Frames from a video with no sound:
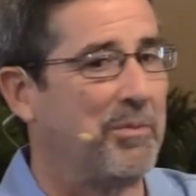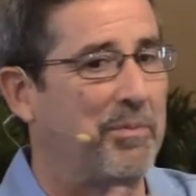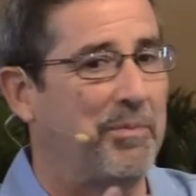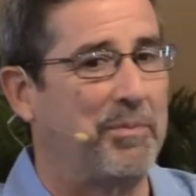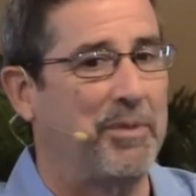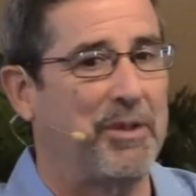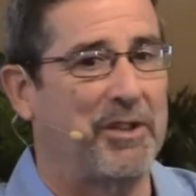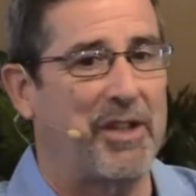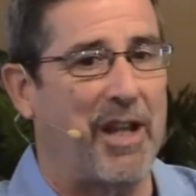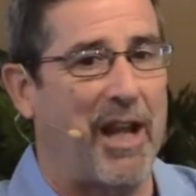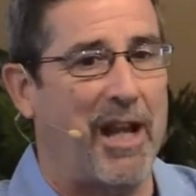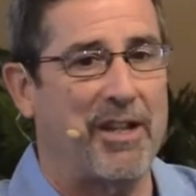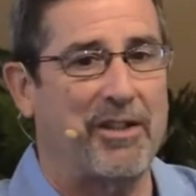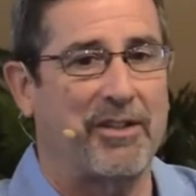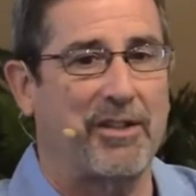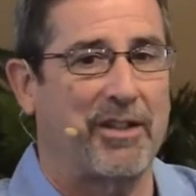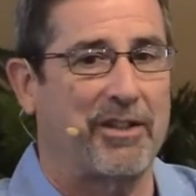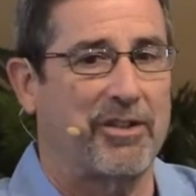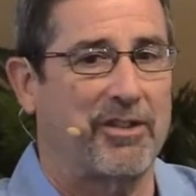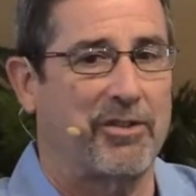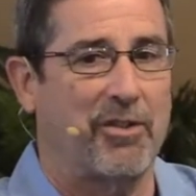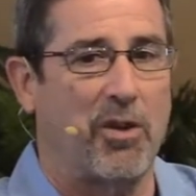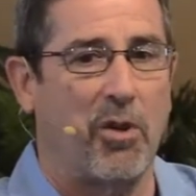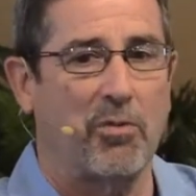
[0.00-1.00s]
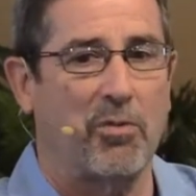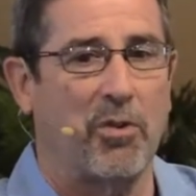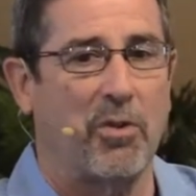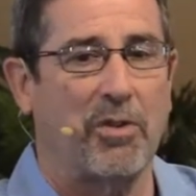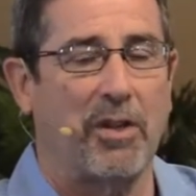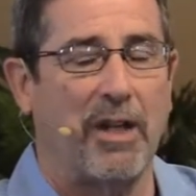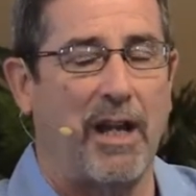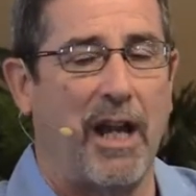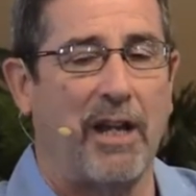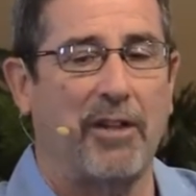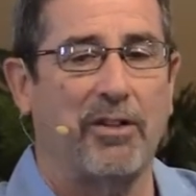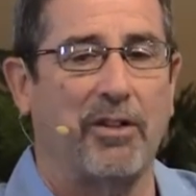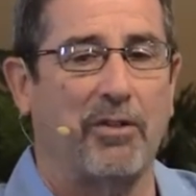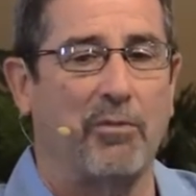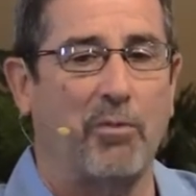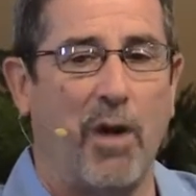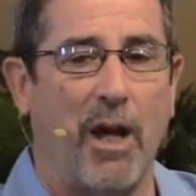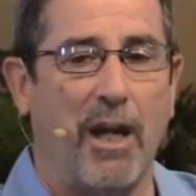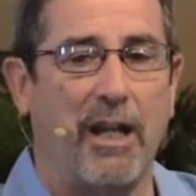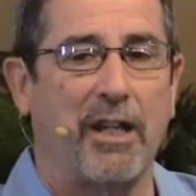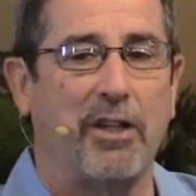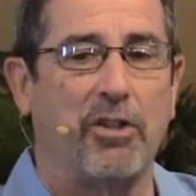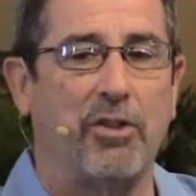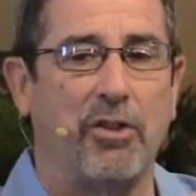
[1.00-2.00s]
besides the Stokel connection,
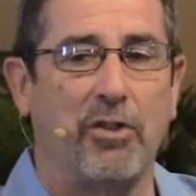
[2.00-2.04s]
why did